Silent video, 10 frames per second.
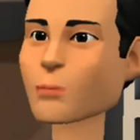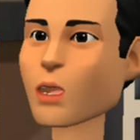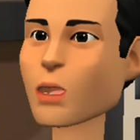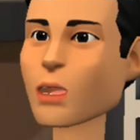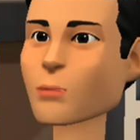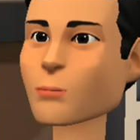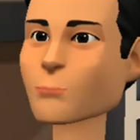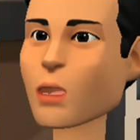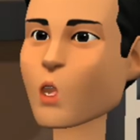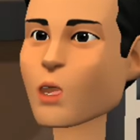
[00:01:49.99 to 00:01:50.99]
which helps
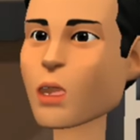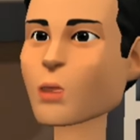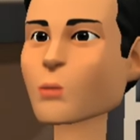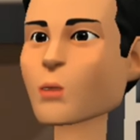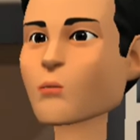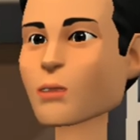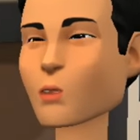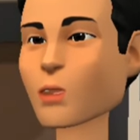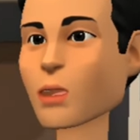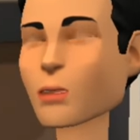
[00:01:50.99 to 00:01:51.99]
me to relax and
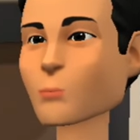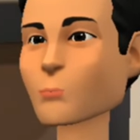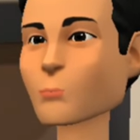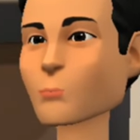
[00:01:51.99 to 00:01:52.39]
focus.